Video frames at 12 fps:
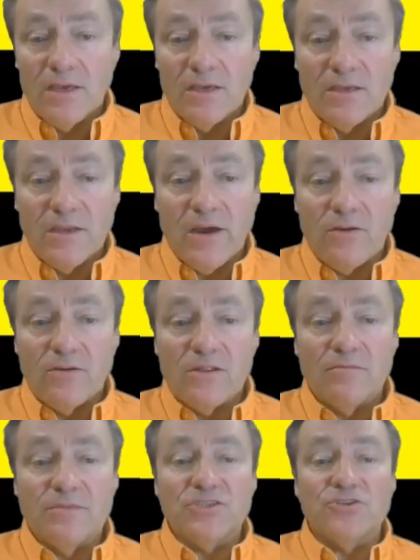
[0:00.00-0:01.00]
Now,
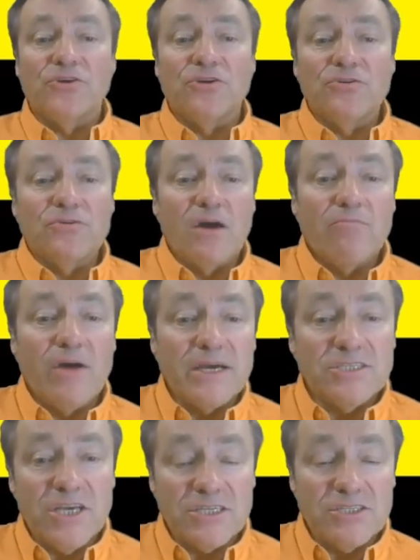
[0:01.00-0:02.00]
let me show you a
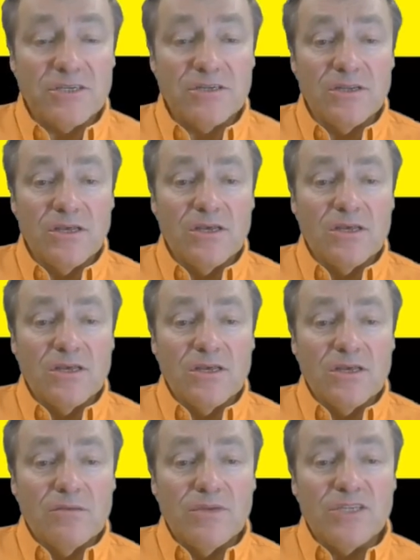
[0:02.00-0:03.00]
bijection
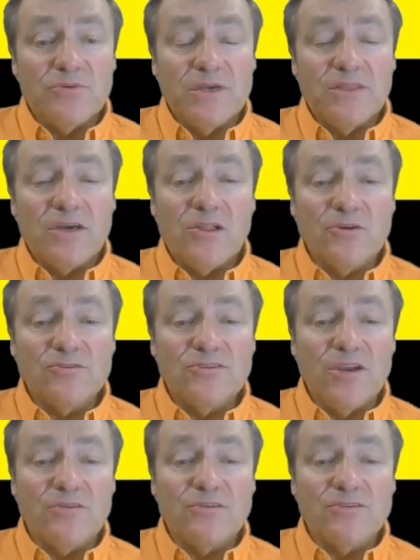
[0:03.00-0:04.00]
between the closed
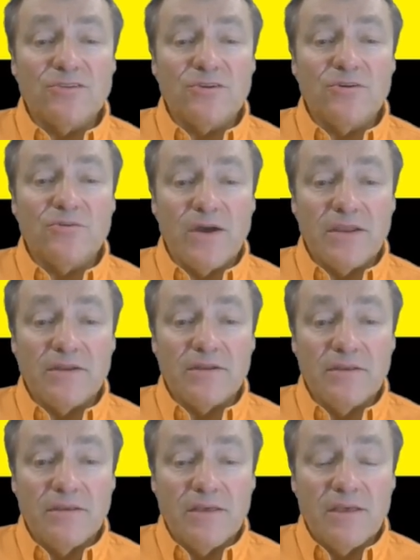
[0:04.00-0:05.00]
interval 0,
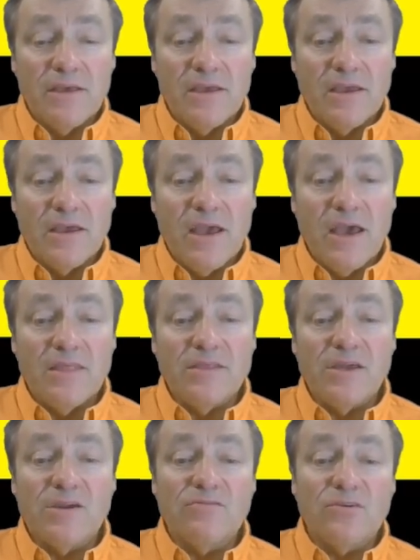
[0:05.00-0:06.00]
1 and the
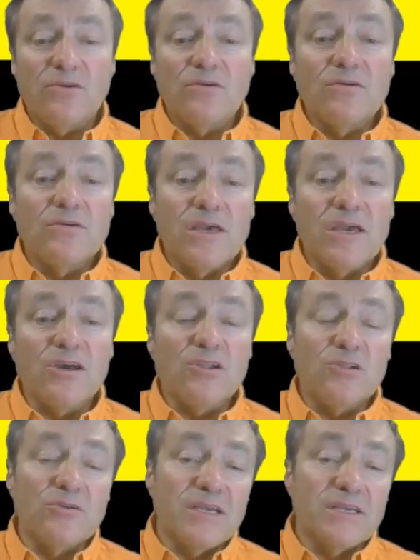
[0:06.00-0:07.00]
interval
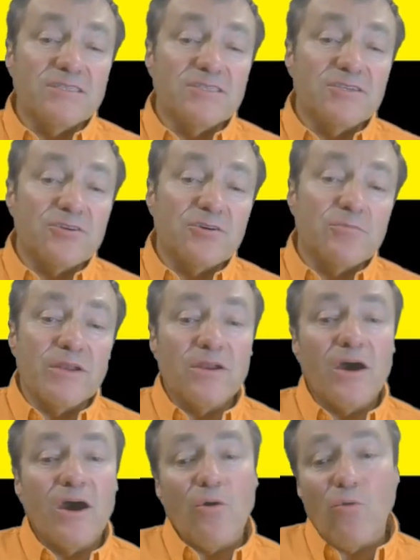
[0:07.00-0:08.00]
including 0 but
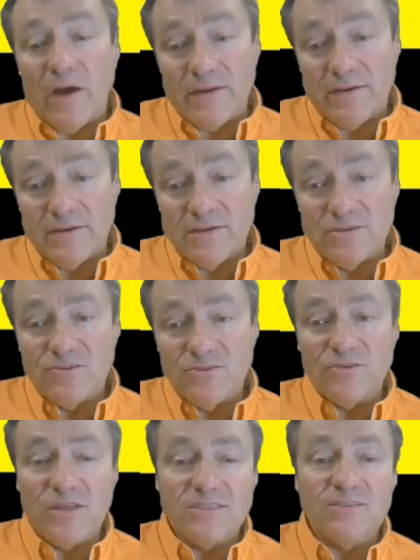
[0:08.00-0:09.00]
not 1. So
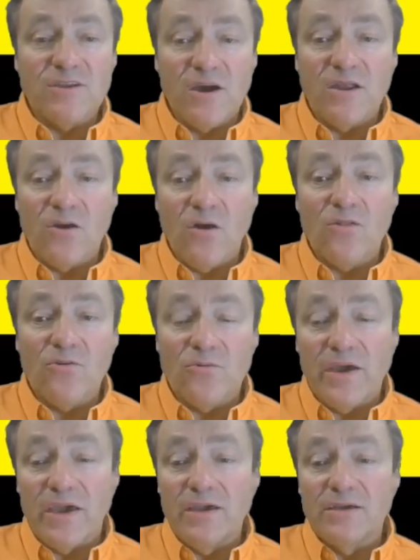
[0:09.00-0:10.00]
that's not all the
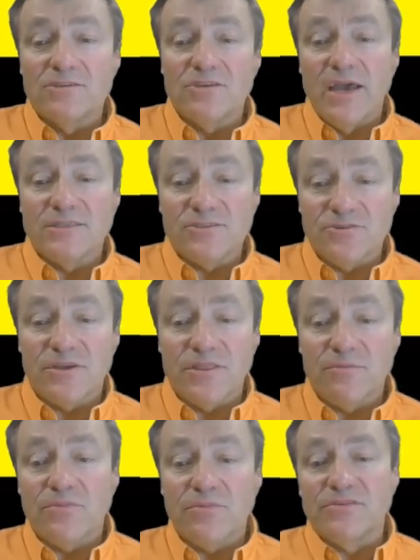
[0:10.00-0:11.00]
way to answering
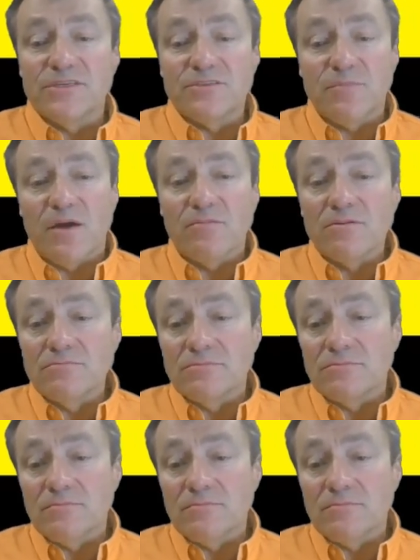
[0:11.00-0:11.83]
the previous problem.